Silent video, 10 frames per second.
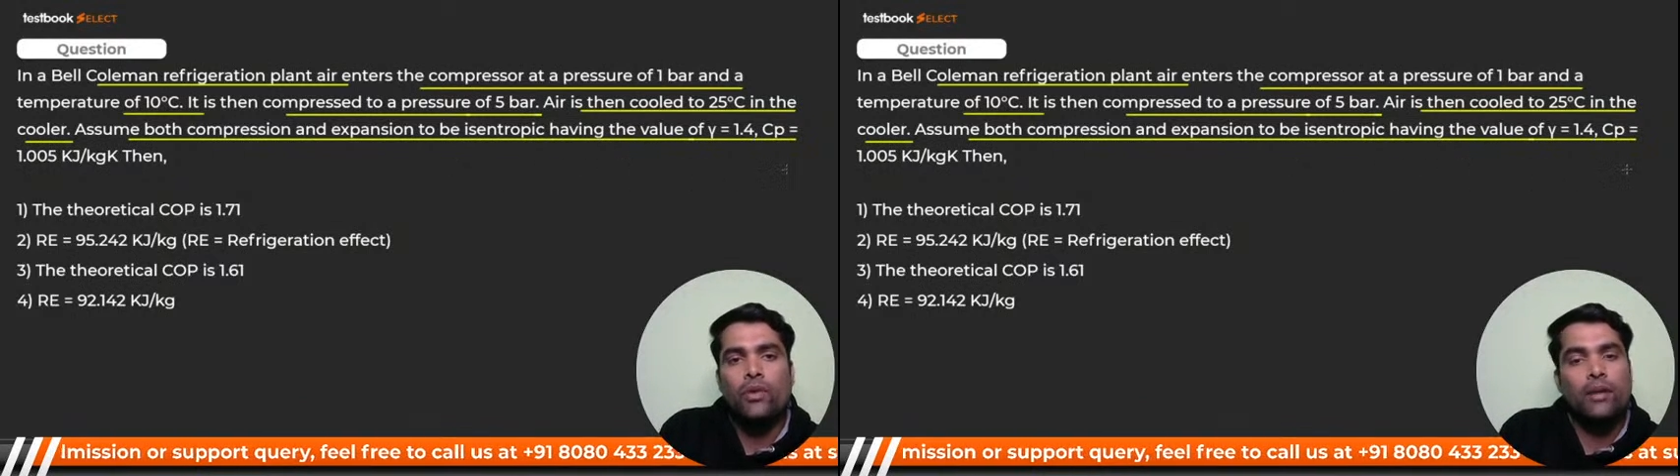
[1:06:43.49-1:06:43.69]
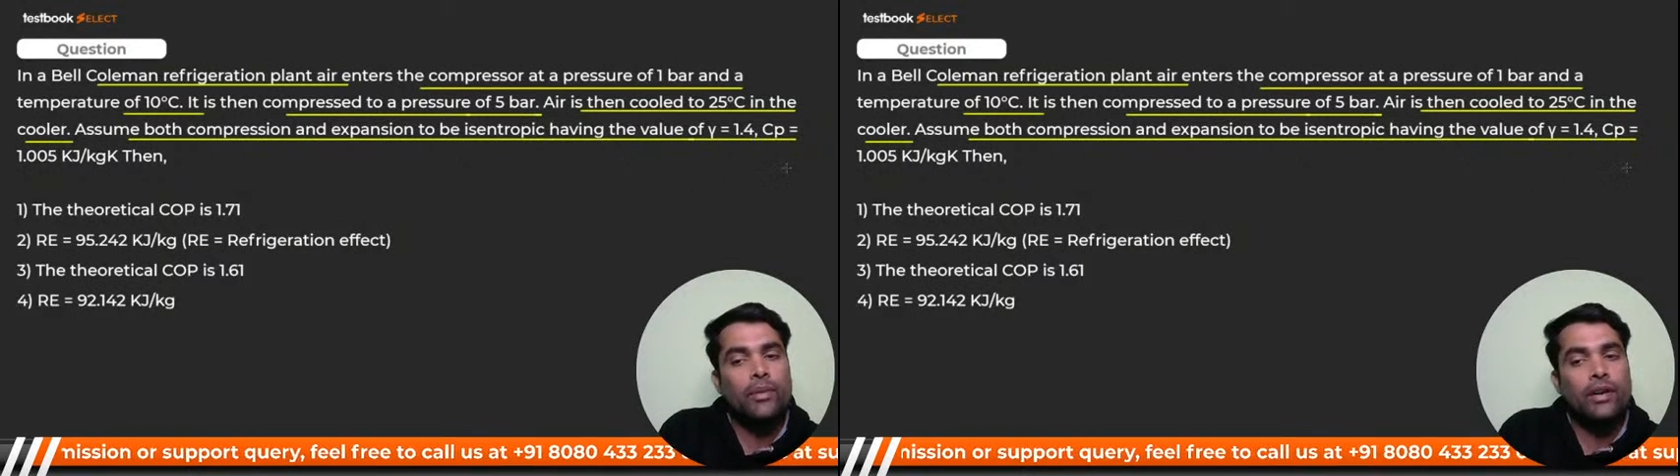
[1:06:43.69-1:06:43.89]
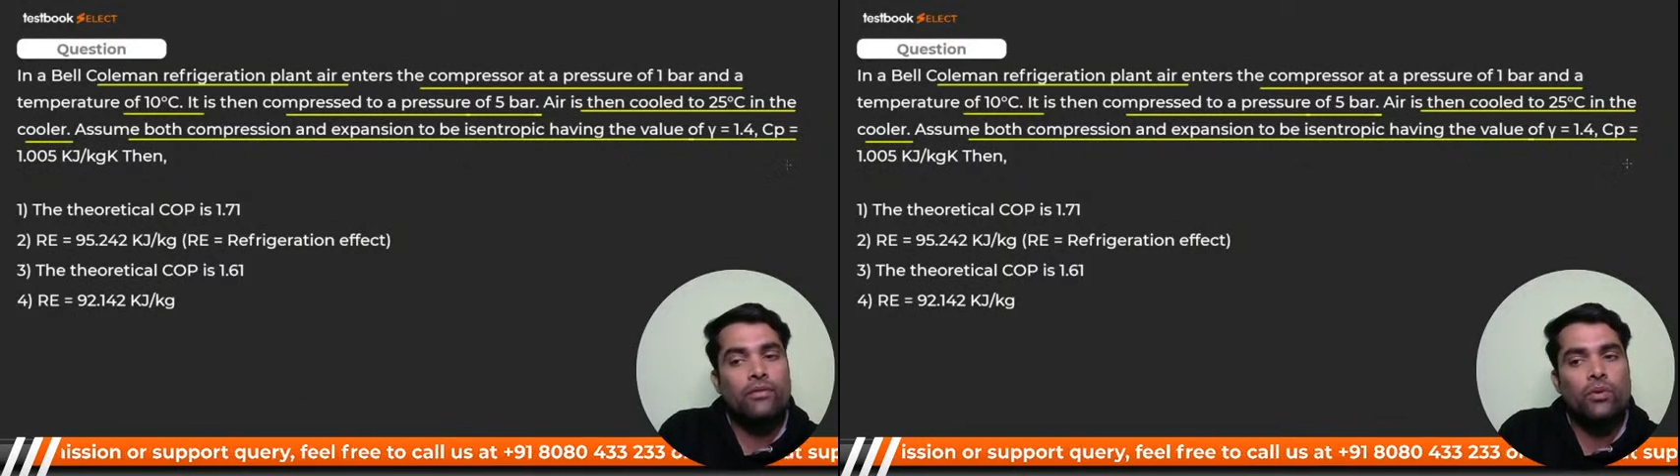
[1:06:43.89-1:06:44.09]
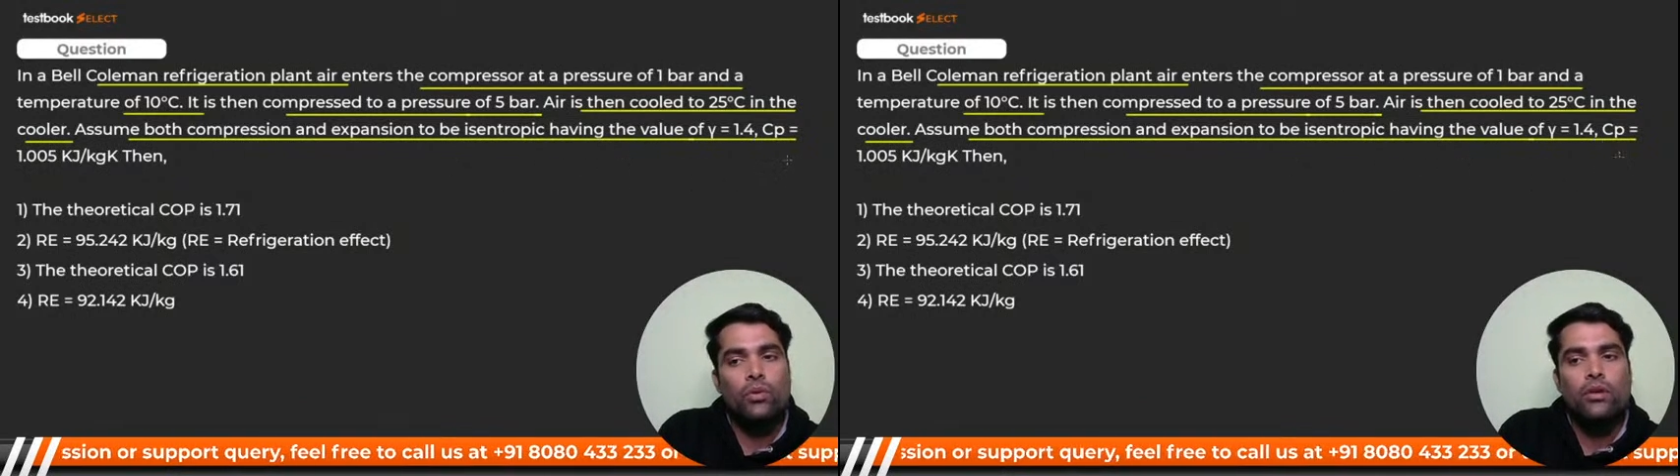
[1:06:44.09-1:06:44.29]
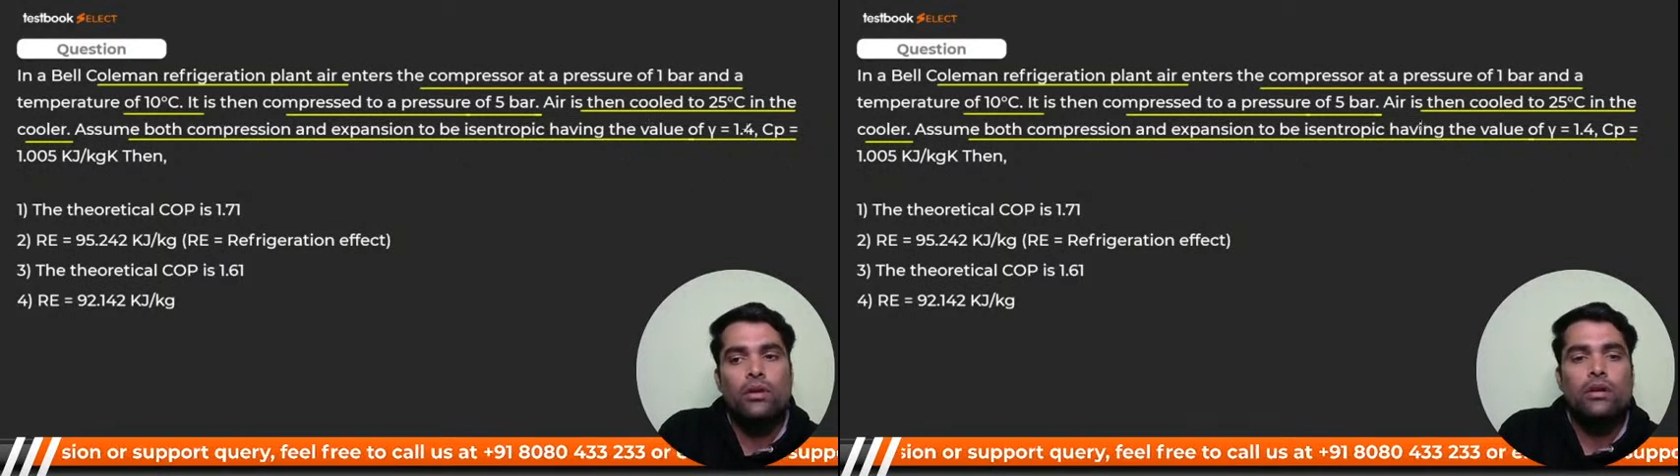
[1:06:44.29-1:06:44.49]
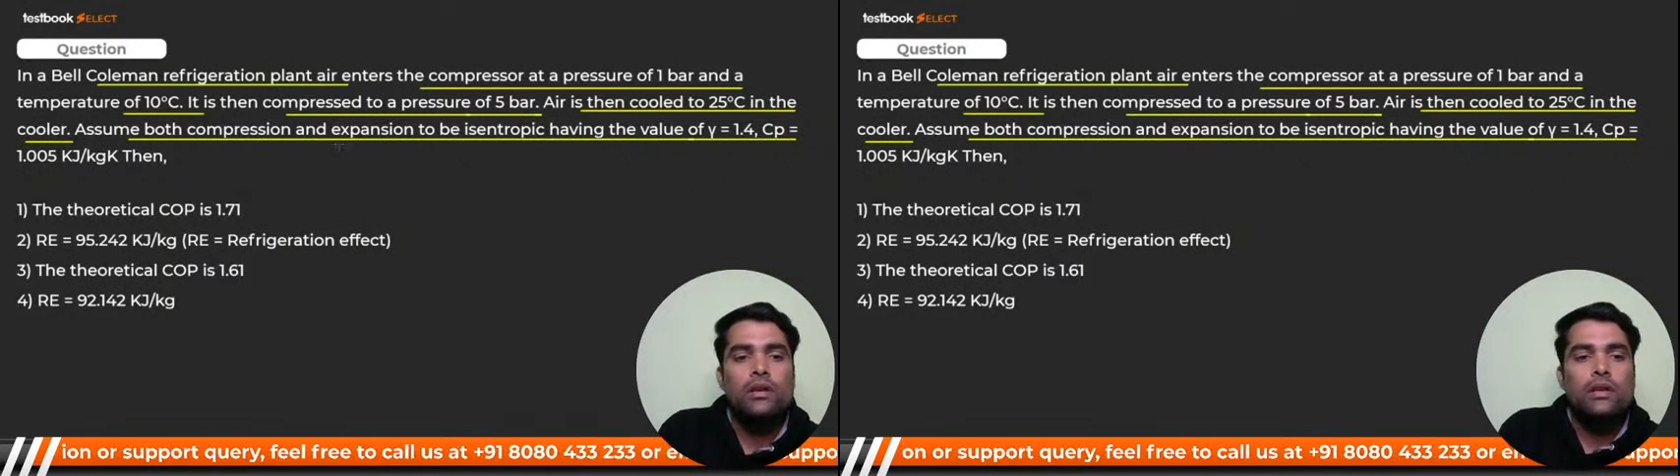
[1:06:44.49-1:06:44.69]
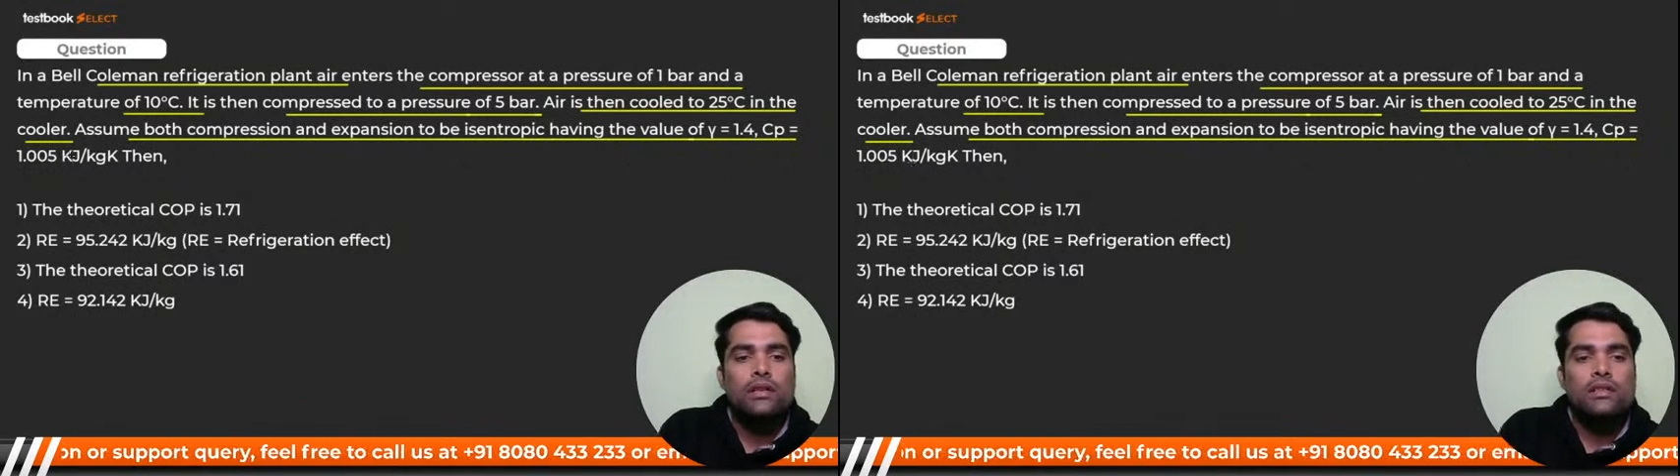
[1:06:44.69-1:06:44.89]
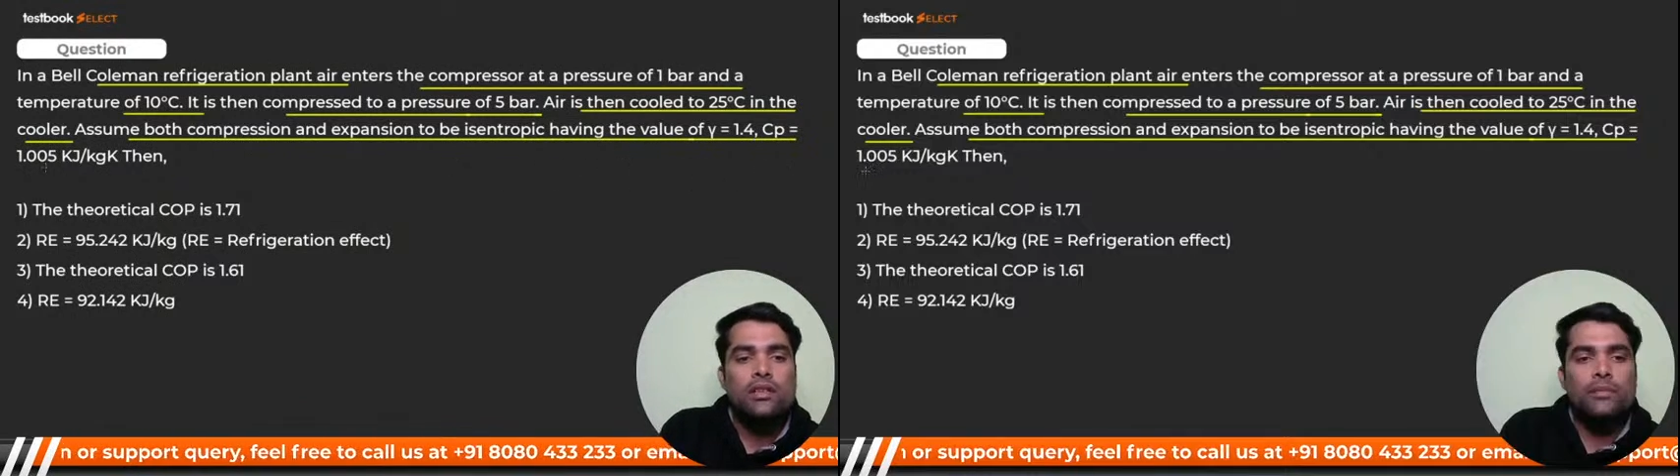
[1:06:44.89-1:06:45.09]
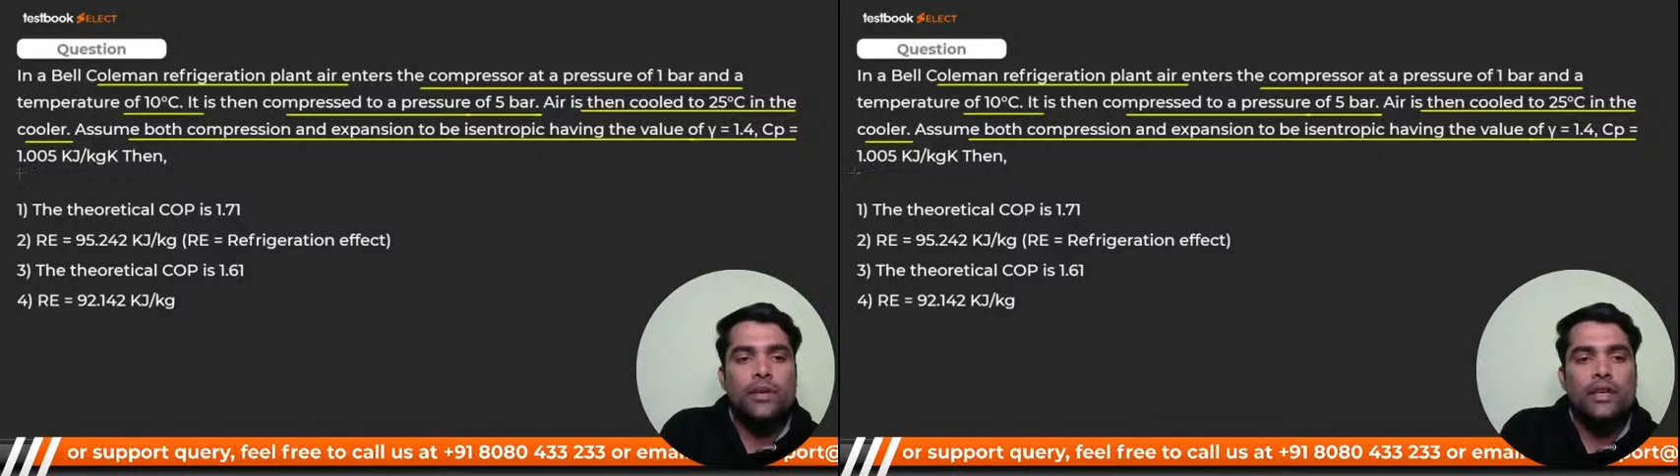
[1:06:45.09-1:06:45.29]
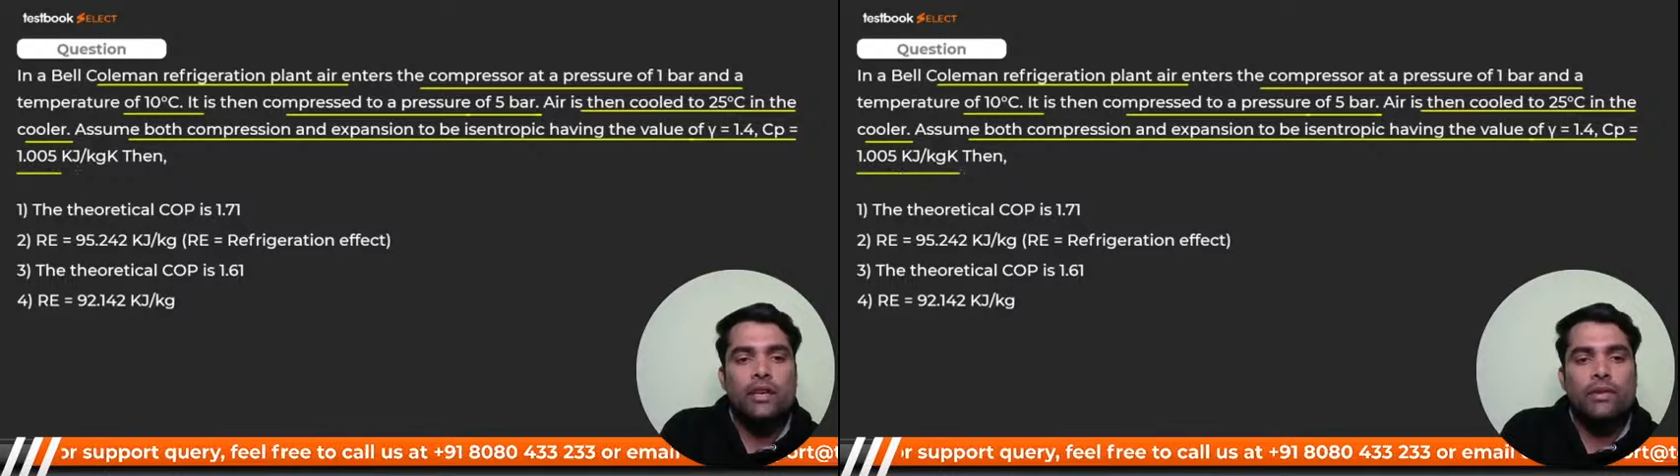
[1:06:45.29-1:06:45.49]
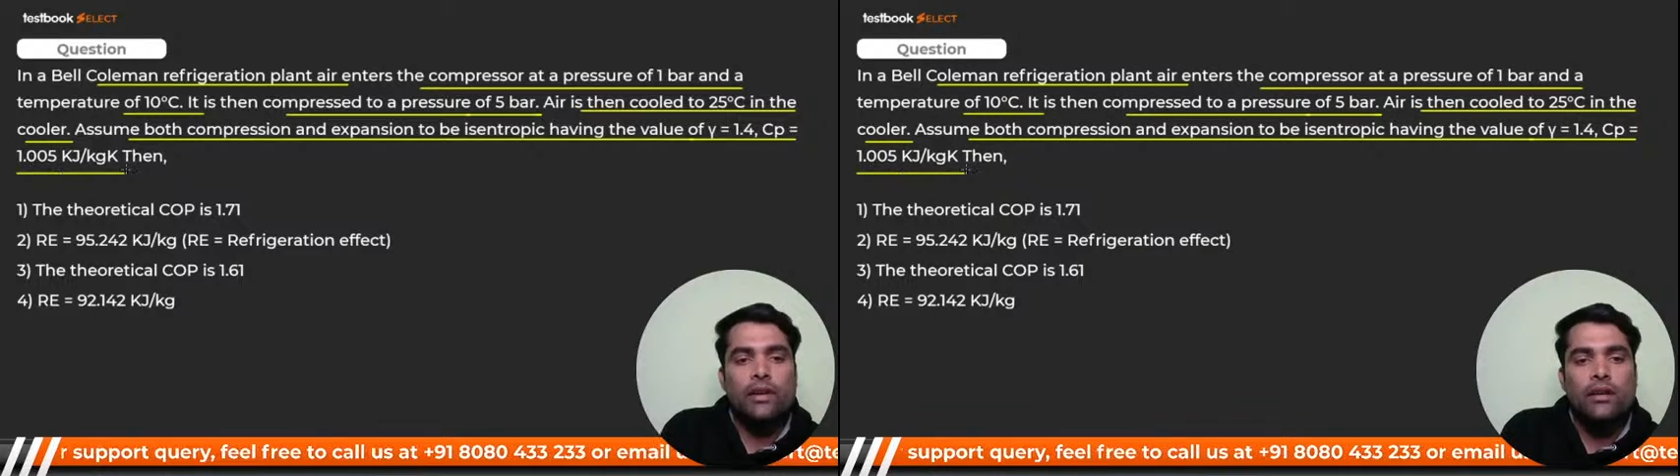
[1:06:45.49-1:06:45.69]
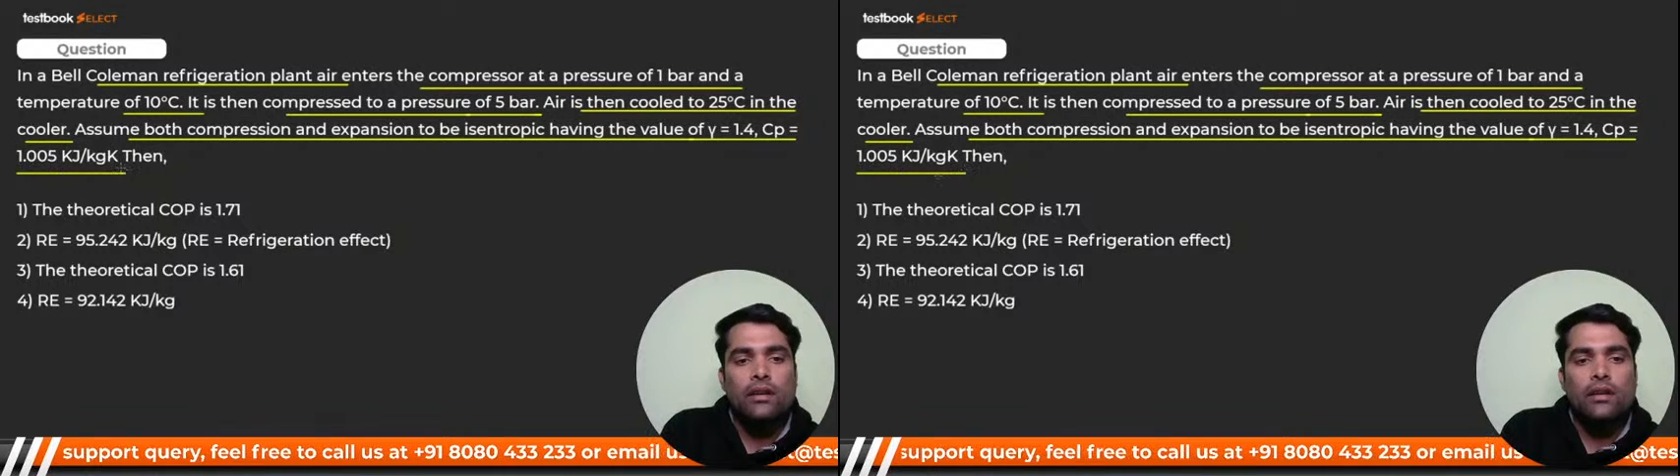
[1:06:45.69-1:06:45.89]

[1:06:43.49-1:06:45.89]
1.4 Cp given.